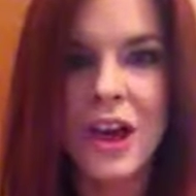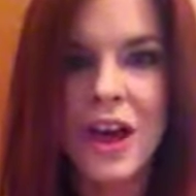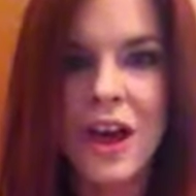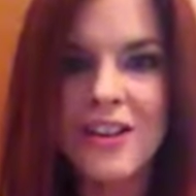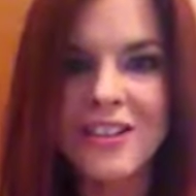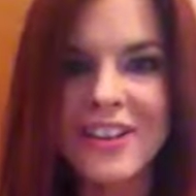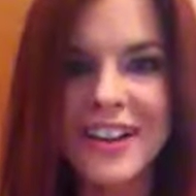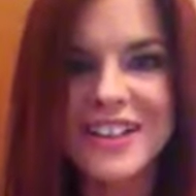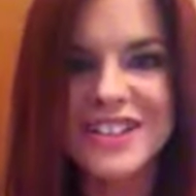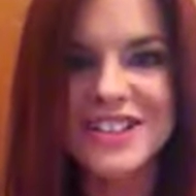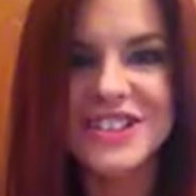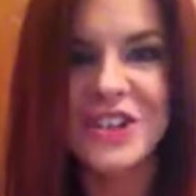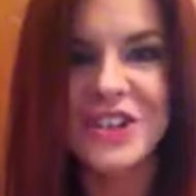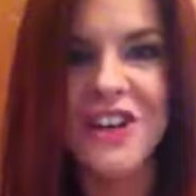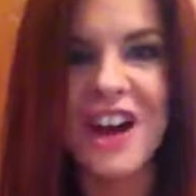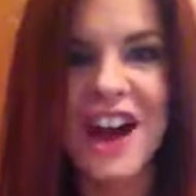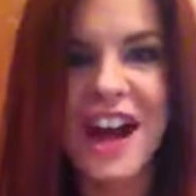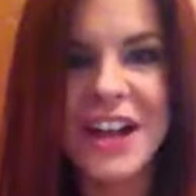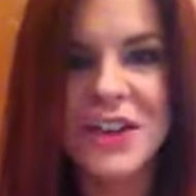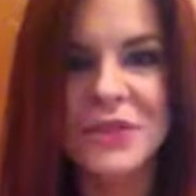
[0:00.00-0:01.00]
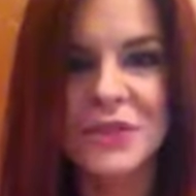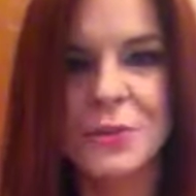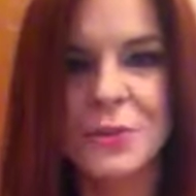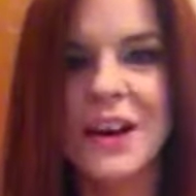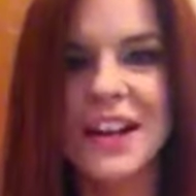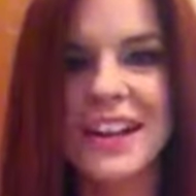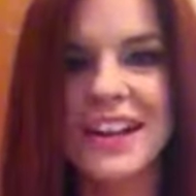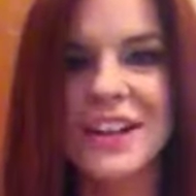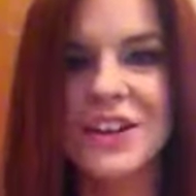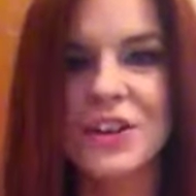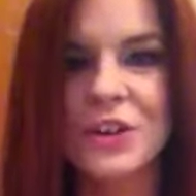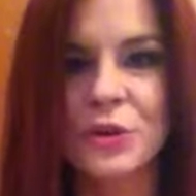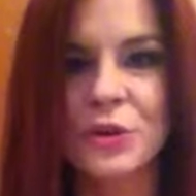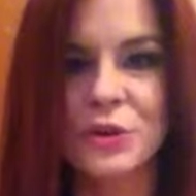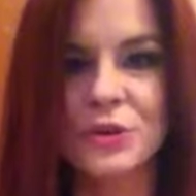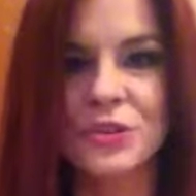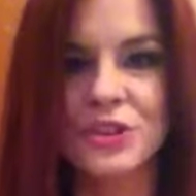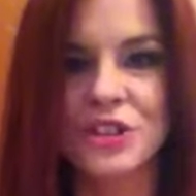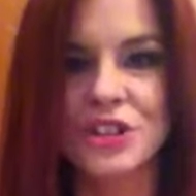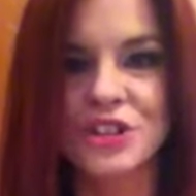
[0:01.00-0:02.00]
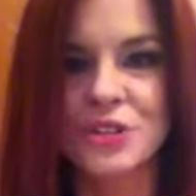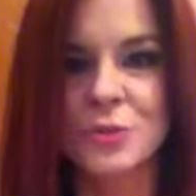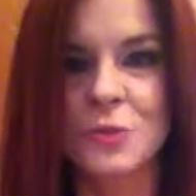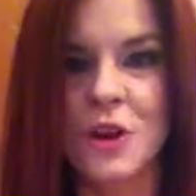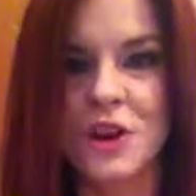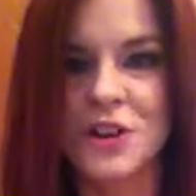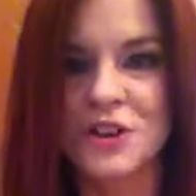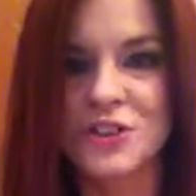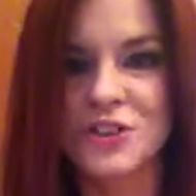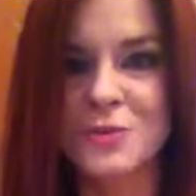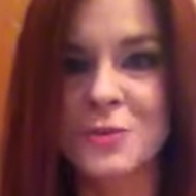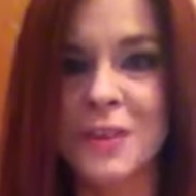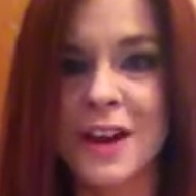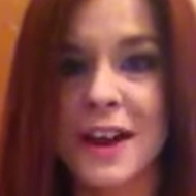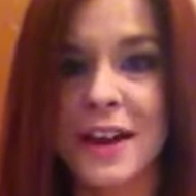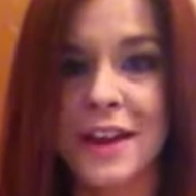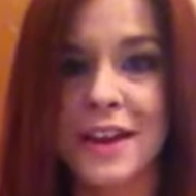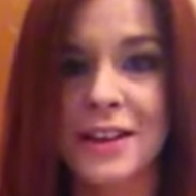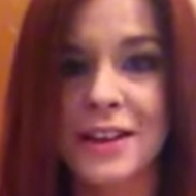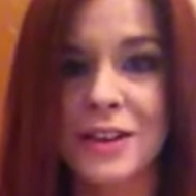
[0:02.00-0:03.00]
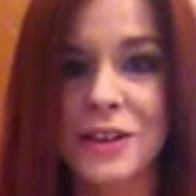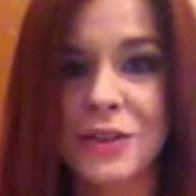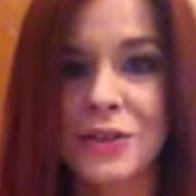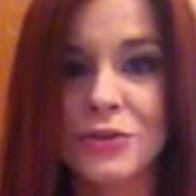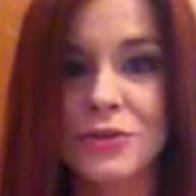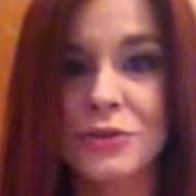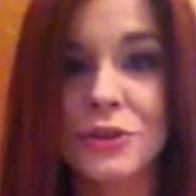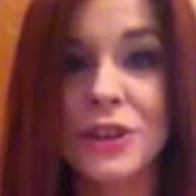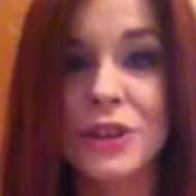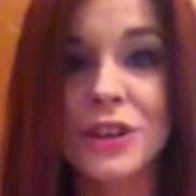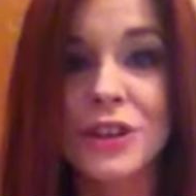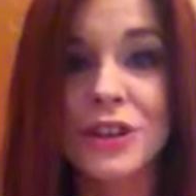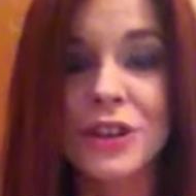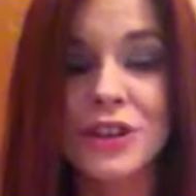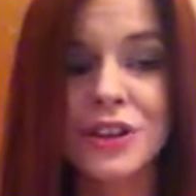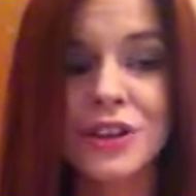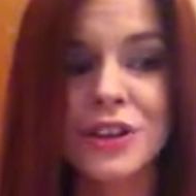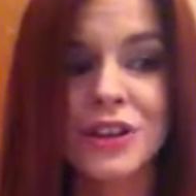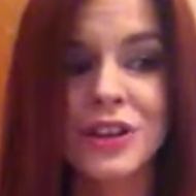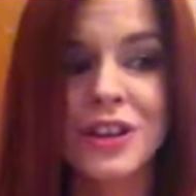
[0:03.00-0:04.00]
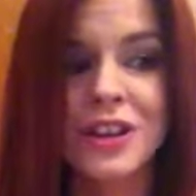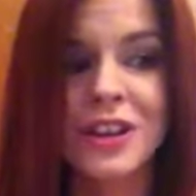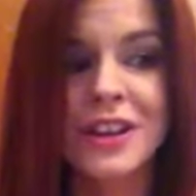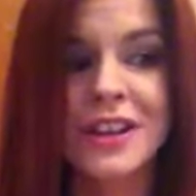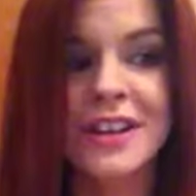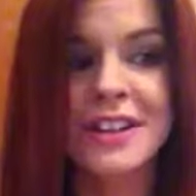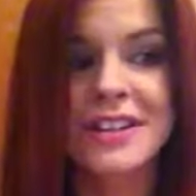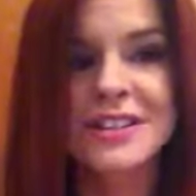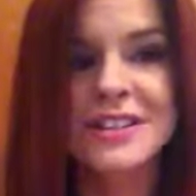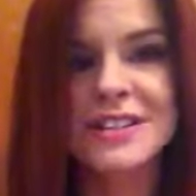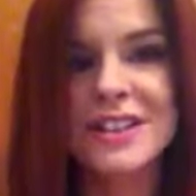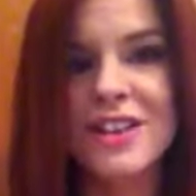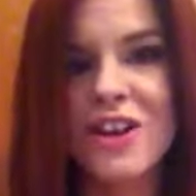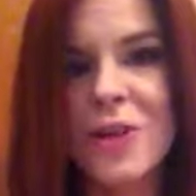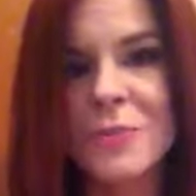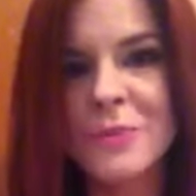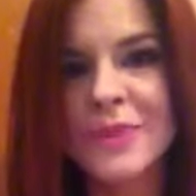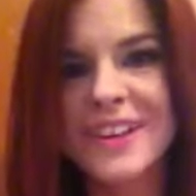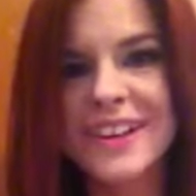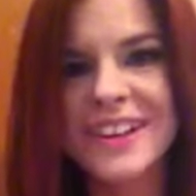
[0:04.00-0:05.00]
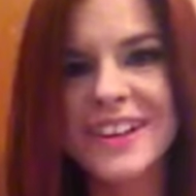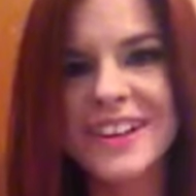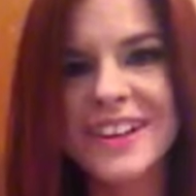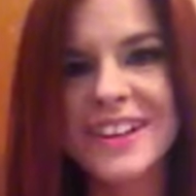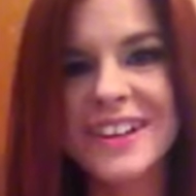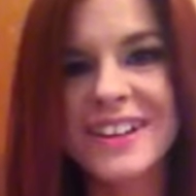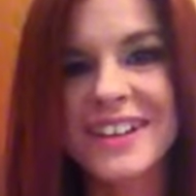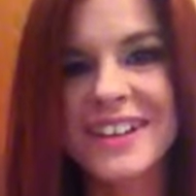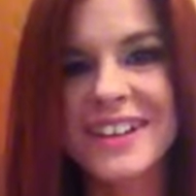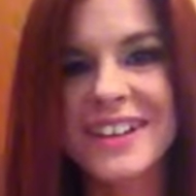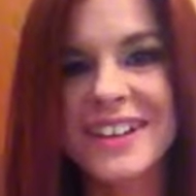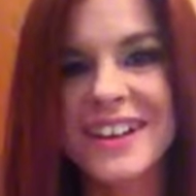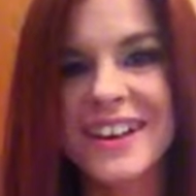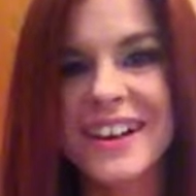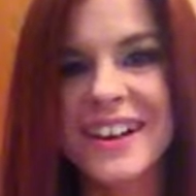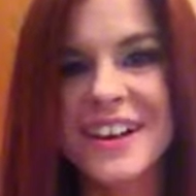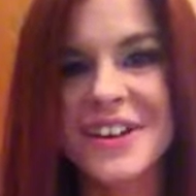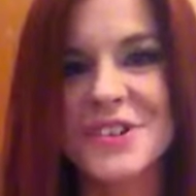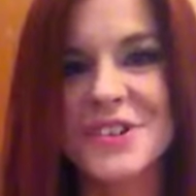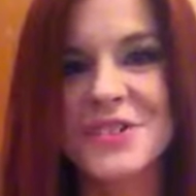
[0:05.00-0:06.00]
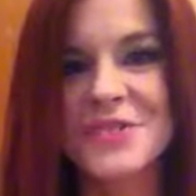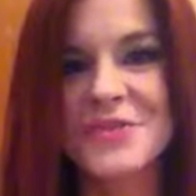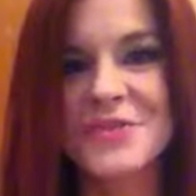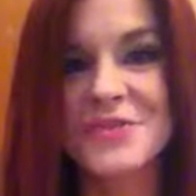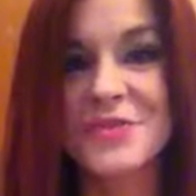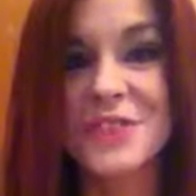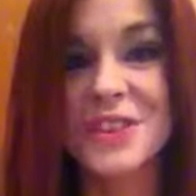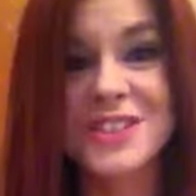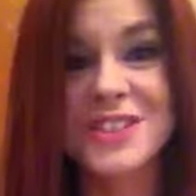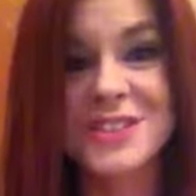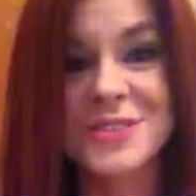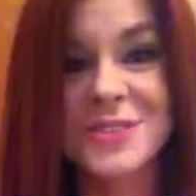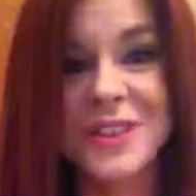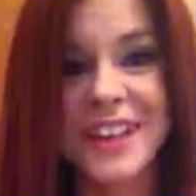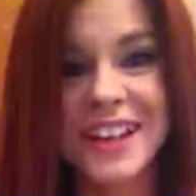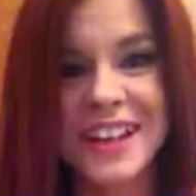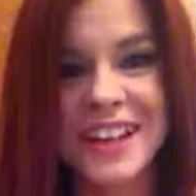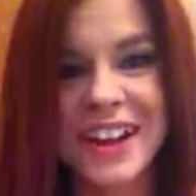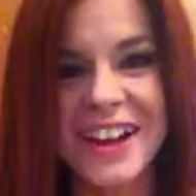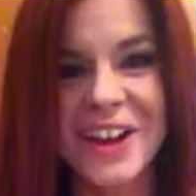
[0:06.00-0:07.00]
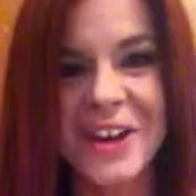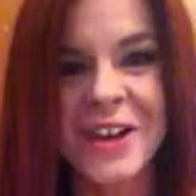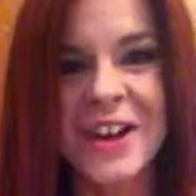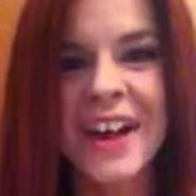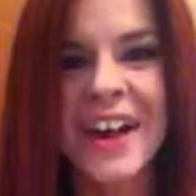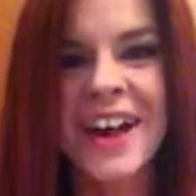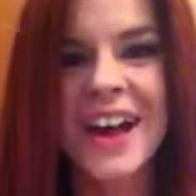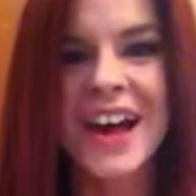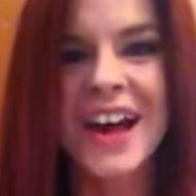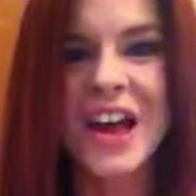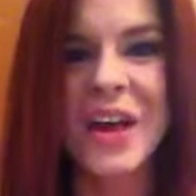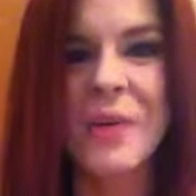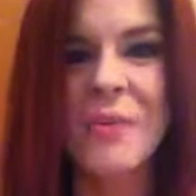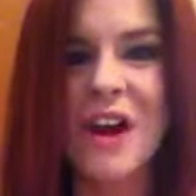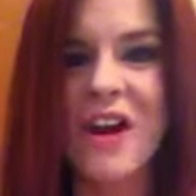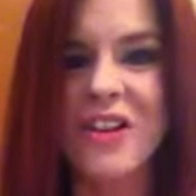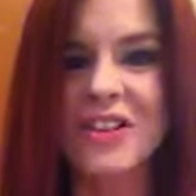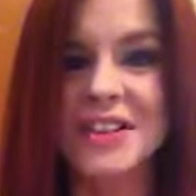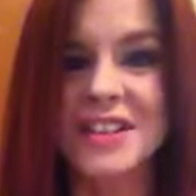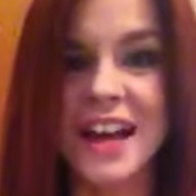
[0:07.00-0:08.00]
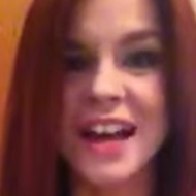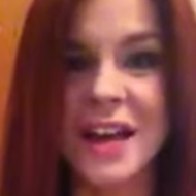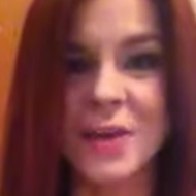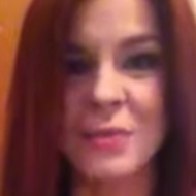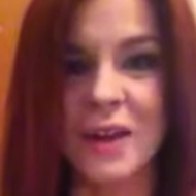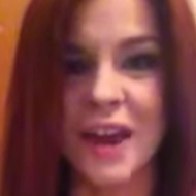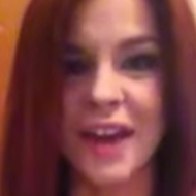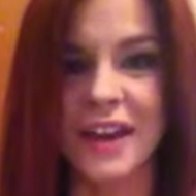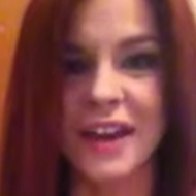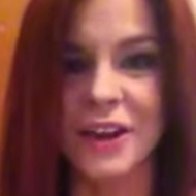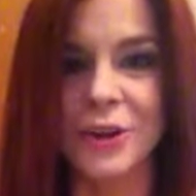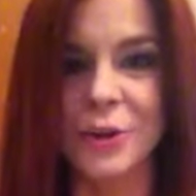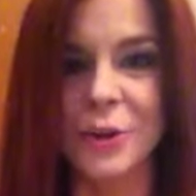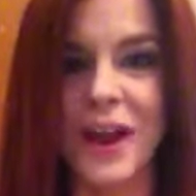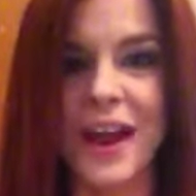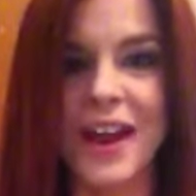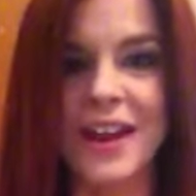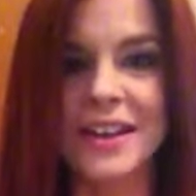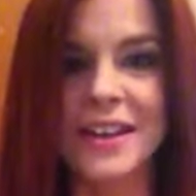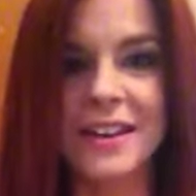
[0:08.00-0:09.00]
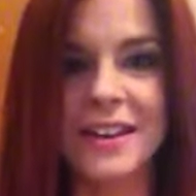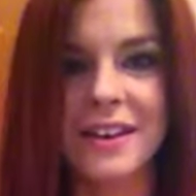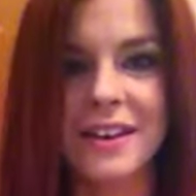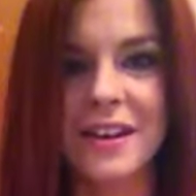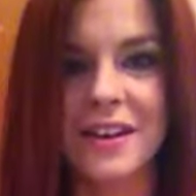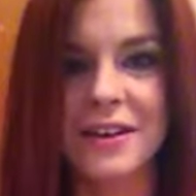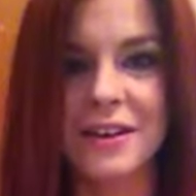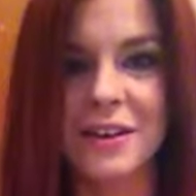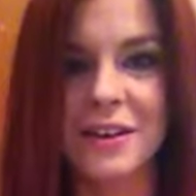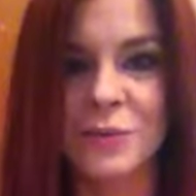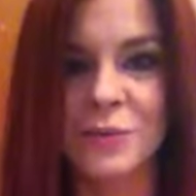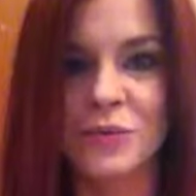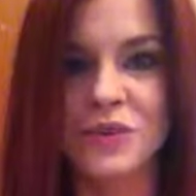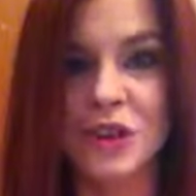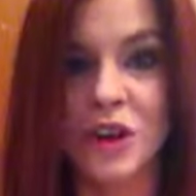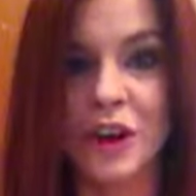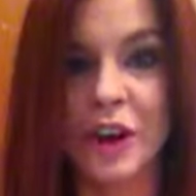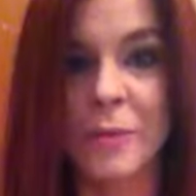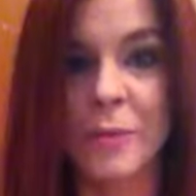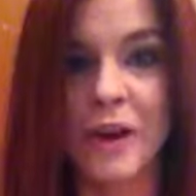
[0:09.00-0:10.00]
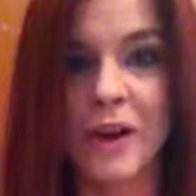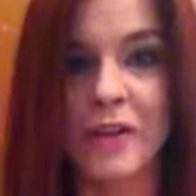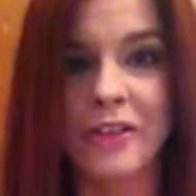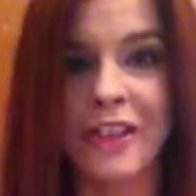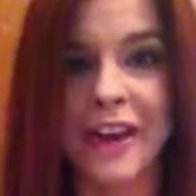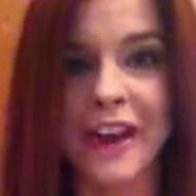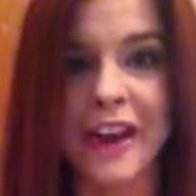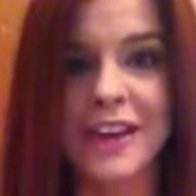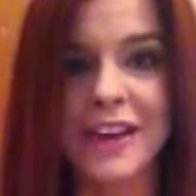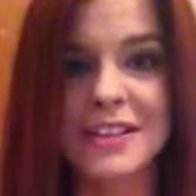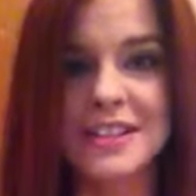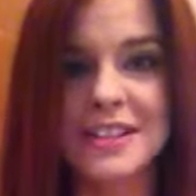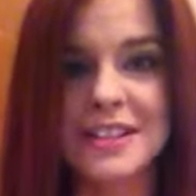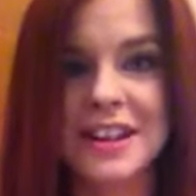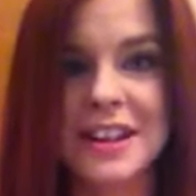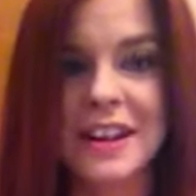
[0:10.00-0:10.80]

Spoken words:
Alright, so hi everybody who just watched my really sloppy first video about dyeing my hair red. Sorry about that.